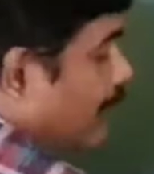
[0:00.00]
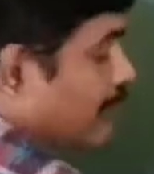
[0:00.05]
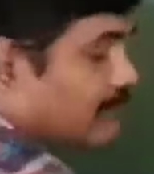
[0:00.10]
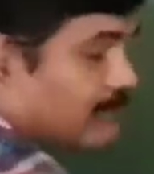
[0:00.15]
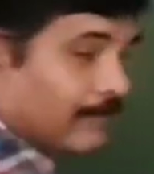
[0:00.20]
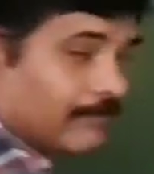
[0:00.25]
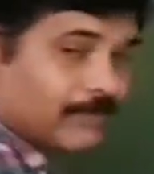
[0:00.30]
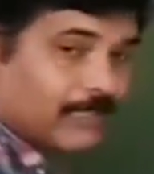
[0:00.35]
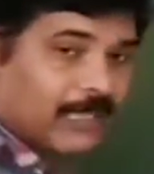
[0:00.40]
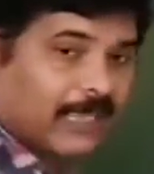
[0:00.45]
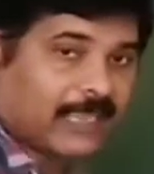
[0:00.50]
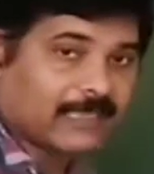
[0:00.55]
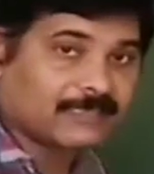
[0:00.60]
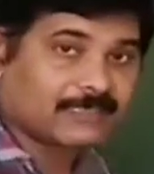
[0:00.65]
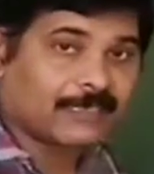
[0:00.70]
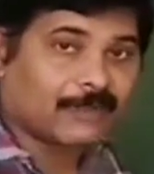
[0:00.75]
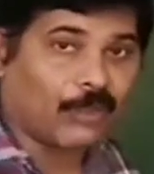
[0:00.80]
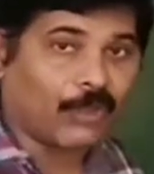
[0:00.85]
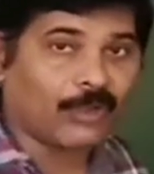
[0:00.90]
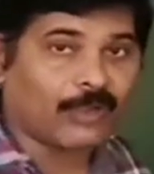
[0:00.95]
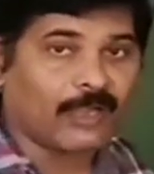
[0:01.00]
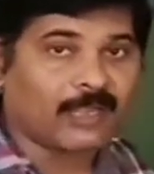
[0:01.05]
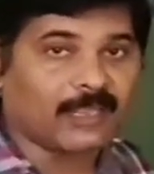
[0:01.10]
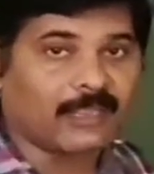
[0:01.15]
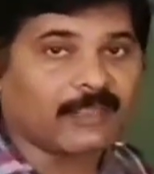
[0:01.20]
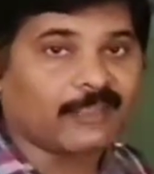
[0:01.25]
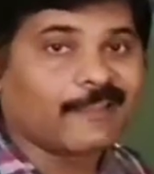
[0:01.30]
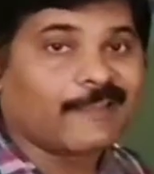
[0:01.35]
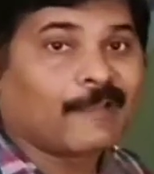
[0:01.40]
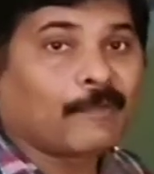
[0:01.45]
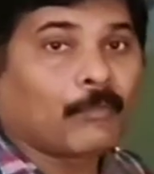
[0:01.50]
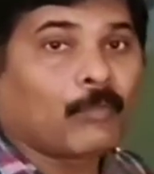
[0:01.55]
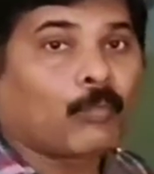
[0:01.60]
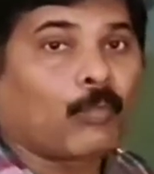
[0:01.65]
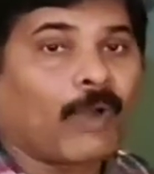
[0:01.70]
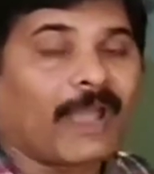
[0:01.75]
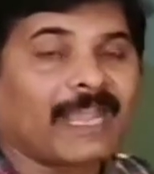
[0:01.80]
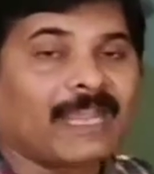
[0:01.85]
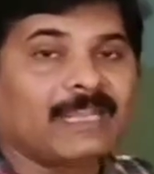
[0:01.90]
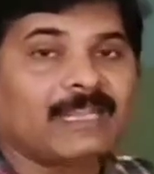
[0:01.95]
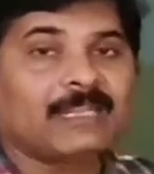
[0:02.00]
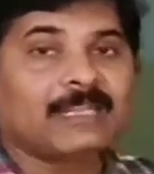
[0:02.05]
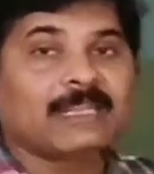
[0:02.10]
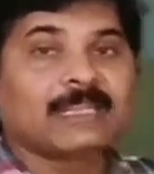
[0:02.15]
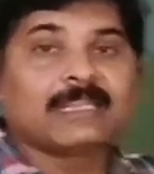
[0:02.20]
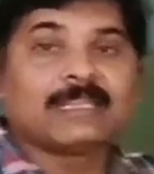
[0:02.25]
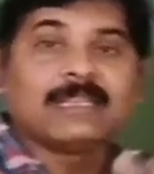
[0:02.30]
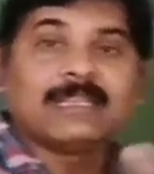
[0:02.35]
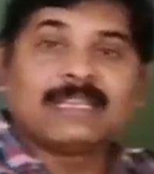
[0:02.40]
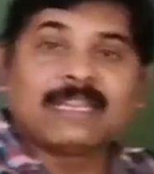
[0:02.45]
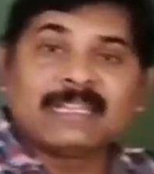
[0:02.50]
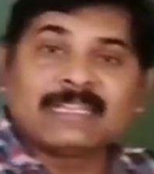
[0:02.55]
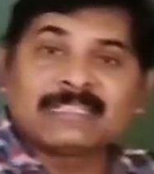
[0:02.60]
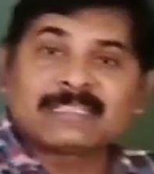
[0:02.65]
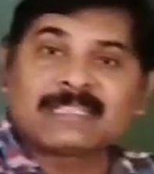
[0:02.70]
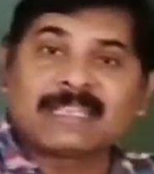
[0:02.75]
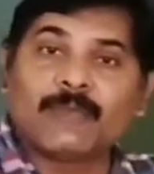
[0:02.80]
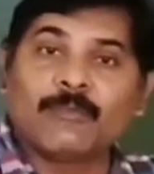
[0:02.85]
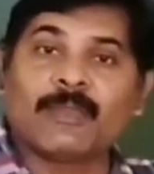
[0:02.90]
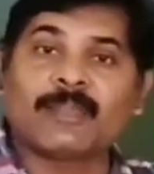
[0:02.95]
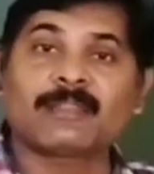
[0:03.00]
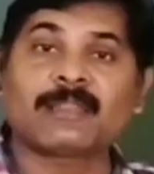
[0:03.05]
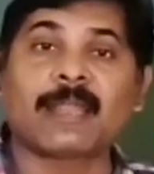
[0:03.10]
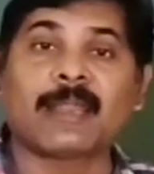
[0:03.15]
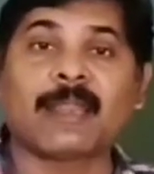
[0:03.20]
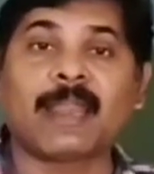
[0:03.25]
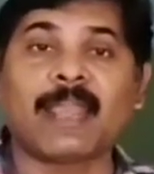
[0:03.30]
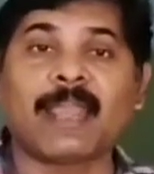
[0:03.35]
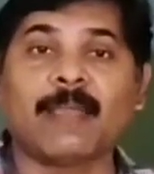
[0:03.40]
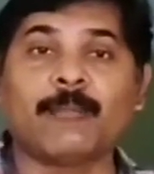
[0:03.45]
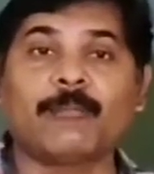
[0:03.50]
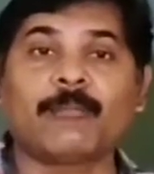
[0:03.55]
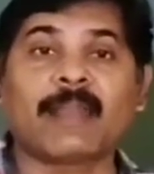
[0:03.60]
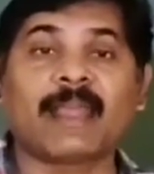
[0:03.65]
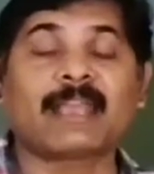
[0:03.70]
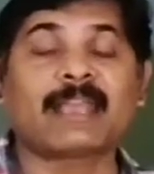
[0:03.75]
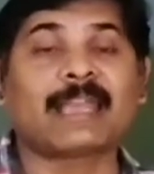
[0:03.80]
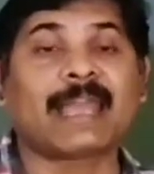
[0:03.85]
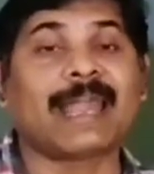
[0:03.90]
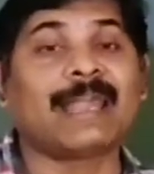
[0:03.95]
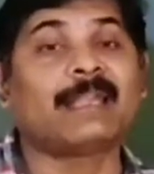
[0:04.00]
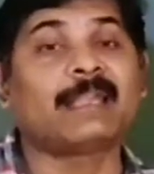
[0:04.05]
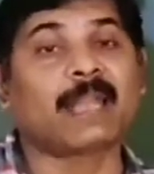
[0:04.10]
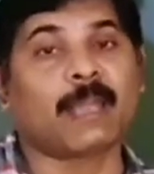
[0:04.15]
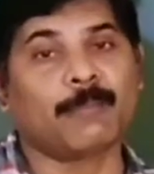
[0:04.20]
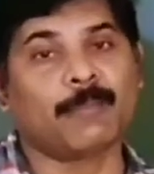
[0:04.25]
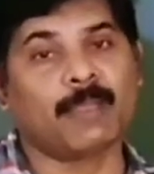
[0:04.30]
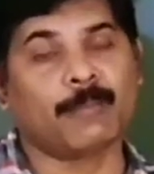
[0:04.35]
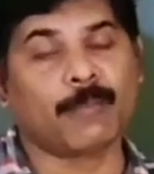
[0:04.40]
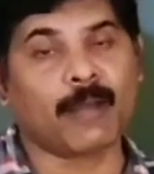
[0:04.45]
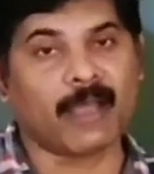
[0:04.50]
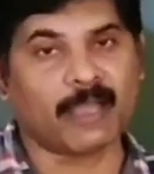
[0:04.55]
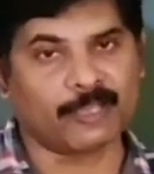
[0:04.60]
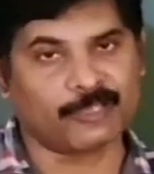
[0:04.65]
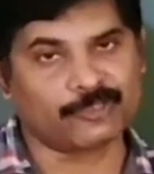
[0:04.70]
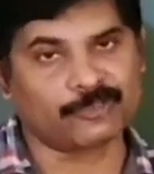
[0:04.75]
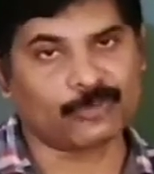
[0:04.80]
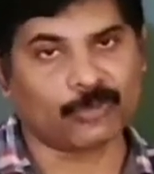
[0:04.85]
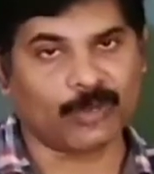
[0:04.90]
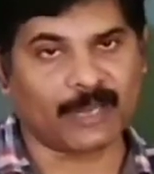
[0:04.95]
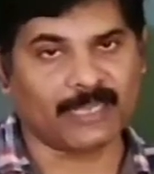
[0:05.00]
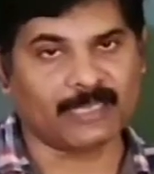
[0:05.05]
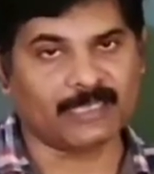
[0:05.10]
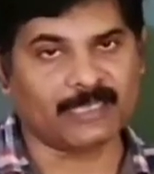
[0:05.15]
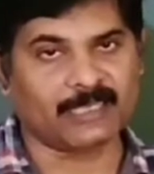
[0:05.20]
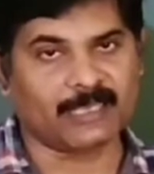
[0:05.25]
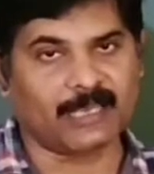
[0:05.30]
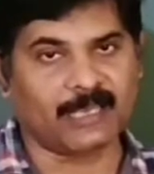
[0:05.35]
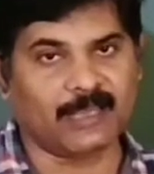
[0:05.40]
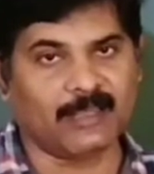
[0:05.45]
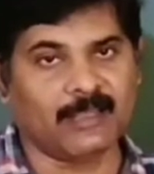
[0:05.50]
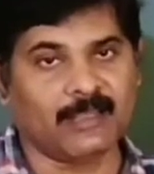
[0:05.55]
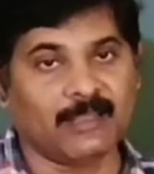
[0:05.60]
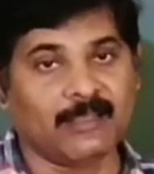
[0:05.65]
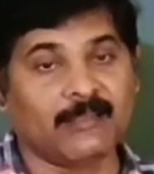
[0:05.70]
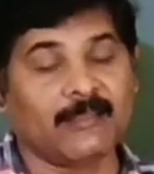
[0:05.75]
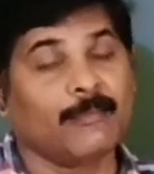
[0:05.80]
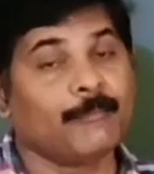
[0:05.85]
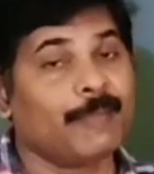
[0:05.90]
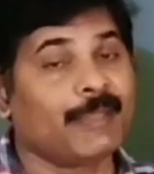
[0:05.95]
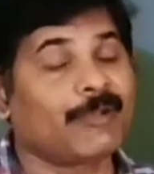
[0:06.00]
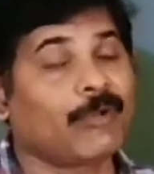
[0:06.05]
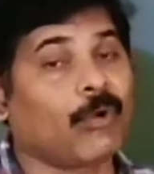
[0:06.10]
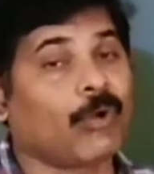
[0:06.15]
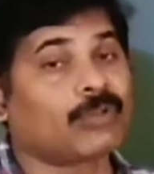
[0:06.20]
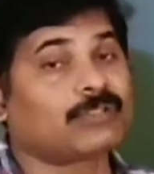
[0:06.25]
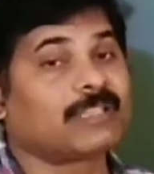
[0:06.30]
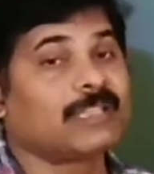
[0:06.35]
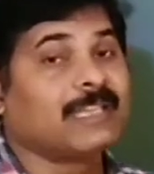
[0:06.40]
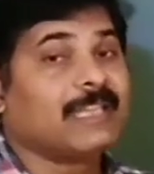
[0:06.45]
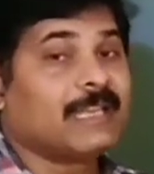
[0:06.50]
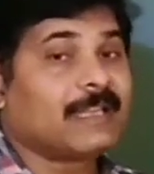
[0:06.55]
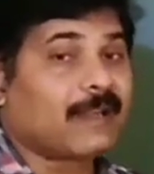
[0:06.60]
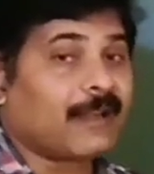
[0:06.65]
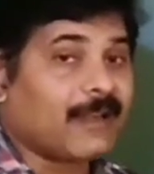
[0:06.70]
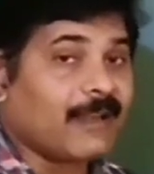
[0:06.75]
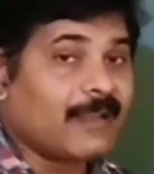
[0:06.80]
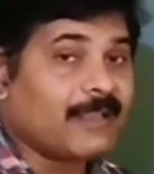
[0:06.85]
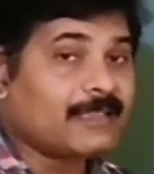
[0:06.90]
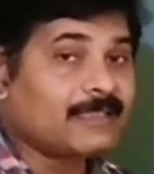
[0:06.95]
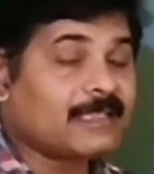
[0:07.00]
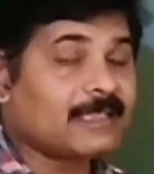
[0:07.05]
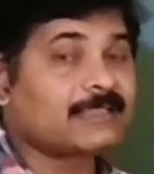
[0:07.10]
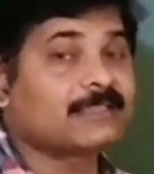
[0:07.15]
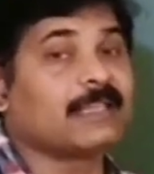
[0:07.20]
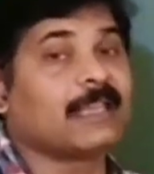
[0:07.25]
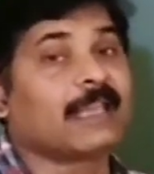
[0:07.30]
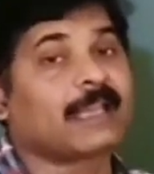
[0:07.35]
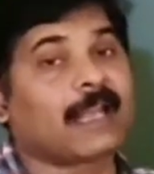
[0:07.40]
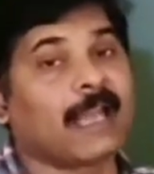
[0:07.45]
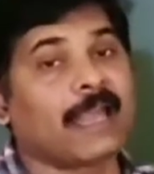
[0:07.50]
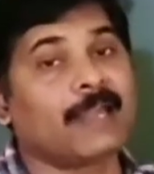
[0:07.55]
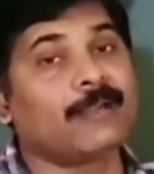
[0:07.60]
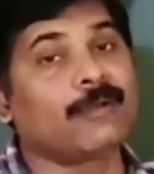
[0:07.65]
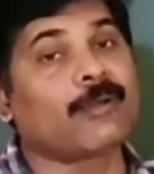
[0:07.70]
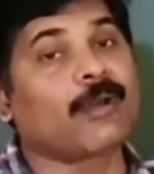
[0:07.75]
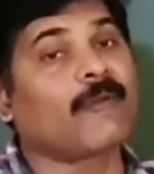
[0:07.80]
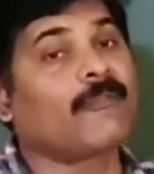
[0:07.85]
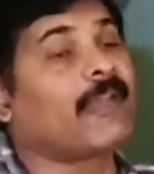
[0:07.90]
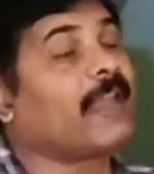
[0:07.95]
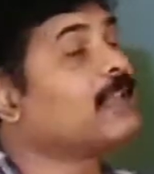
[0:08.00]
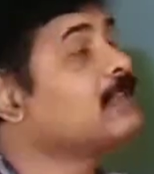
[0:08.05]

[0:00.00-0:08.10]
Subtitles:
concept, I said already why it is given the name like entamoeba histolytica. Because it releases a kind of